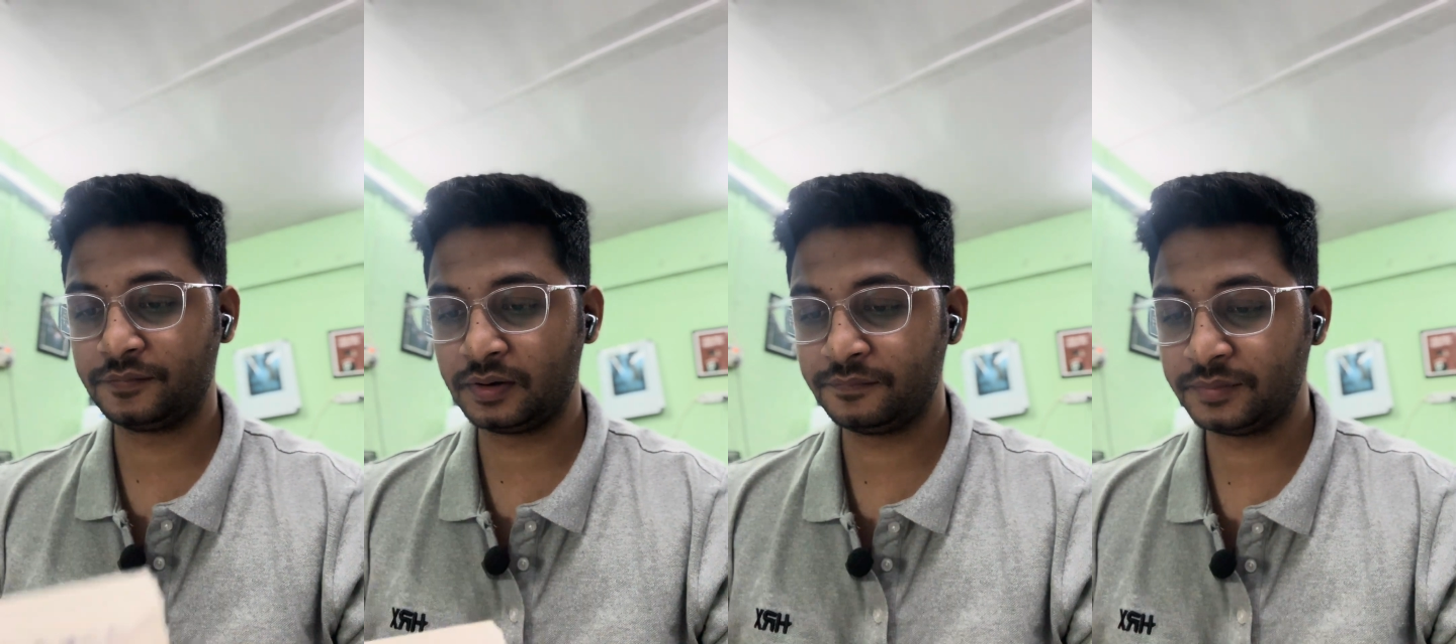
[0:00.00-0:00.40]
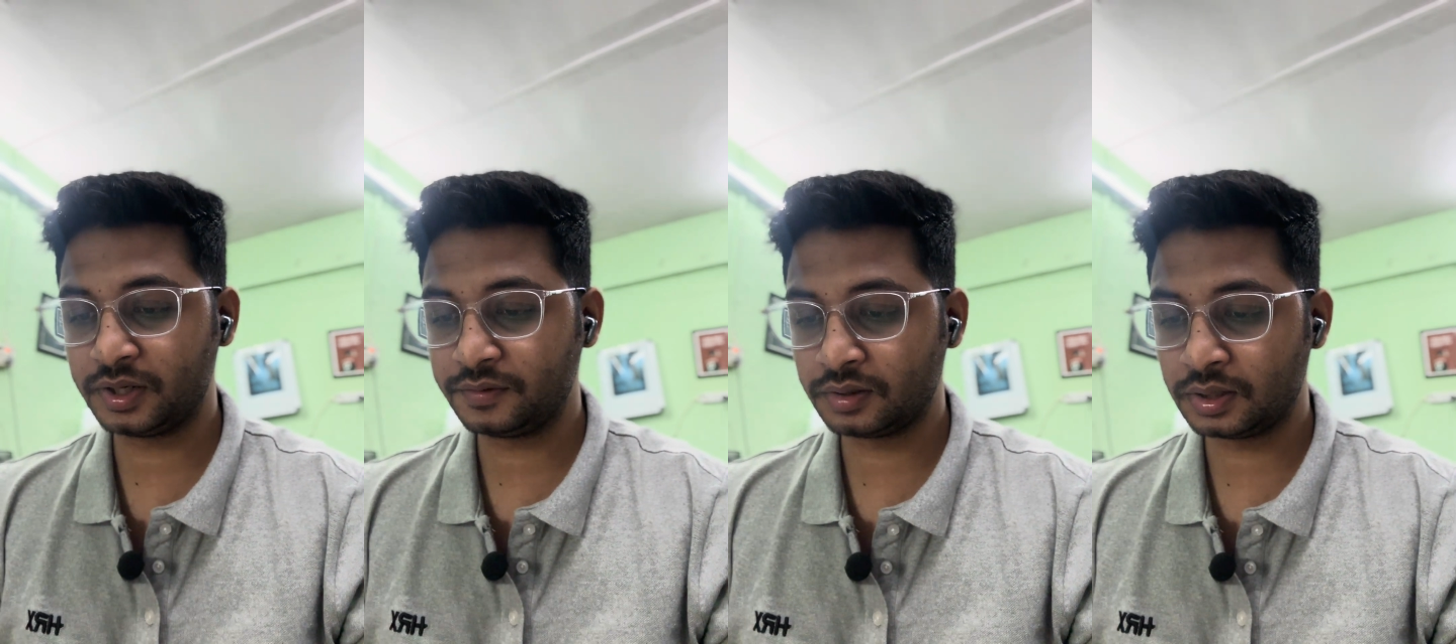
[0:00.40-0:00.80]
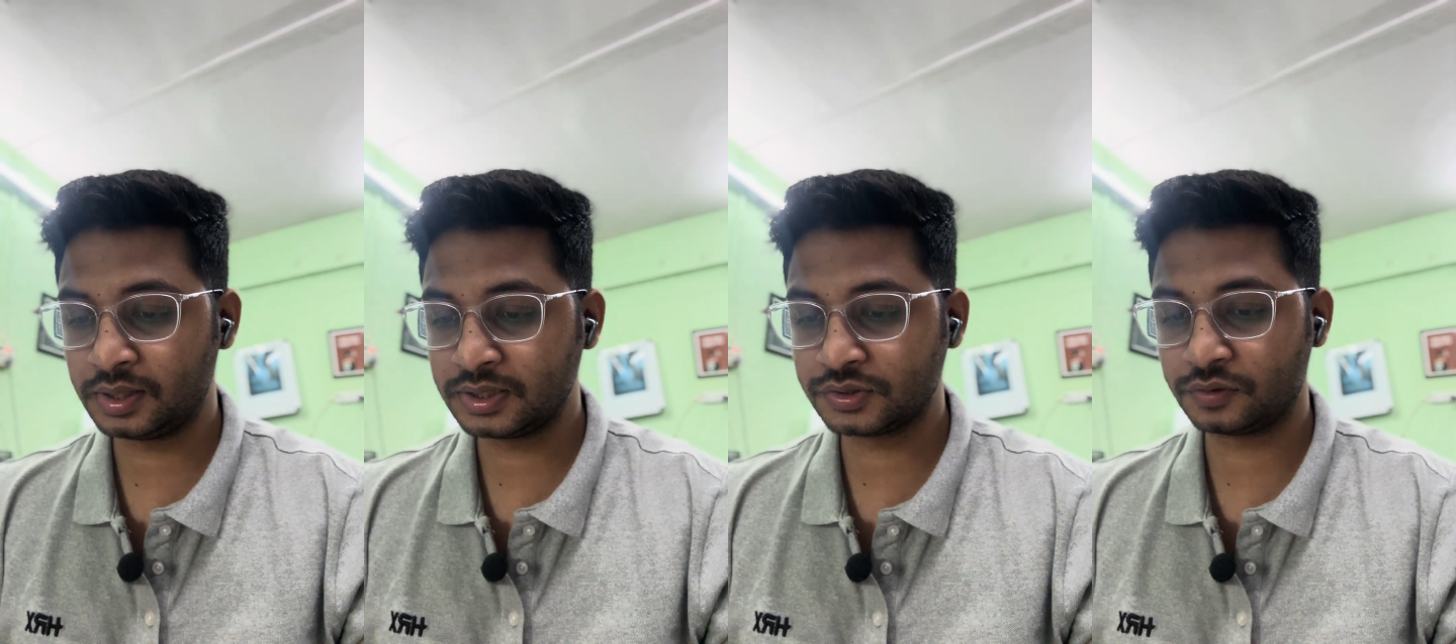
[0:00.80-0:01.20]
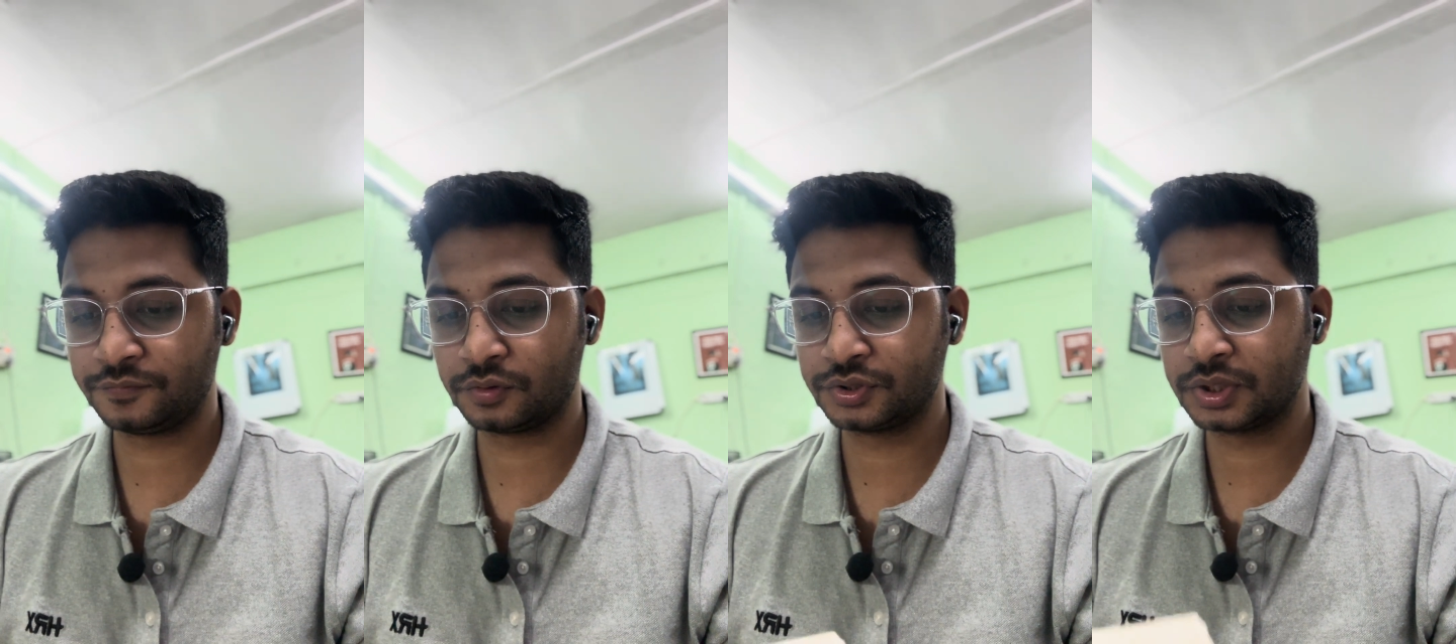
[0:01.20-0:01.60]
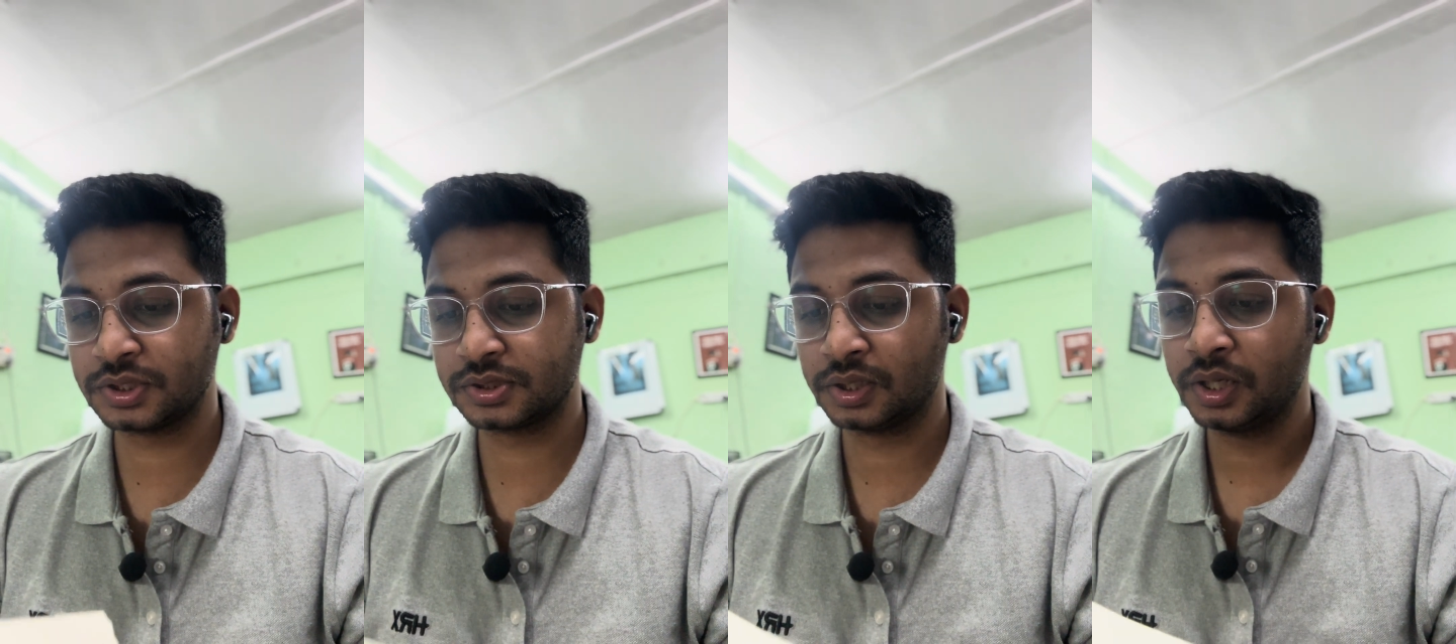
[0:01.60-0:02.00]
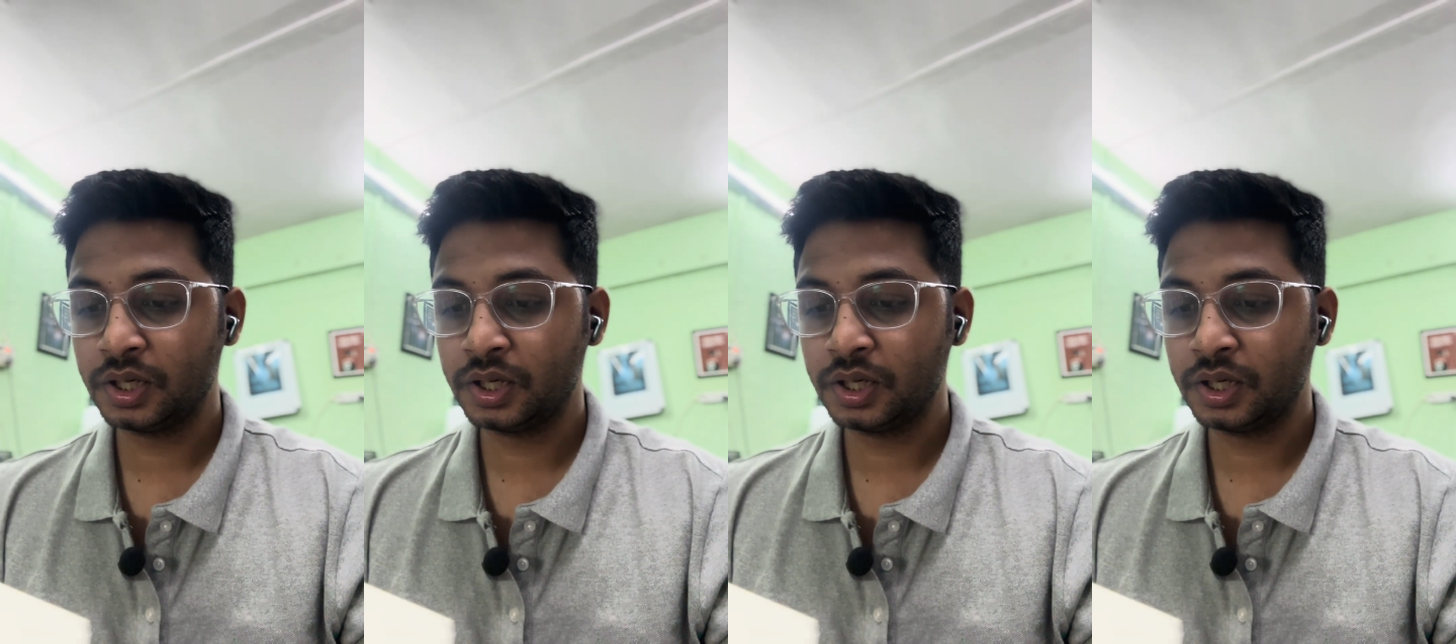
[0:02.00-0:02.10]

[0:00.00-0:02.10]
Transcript: I've made a list of questions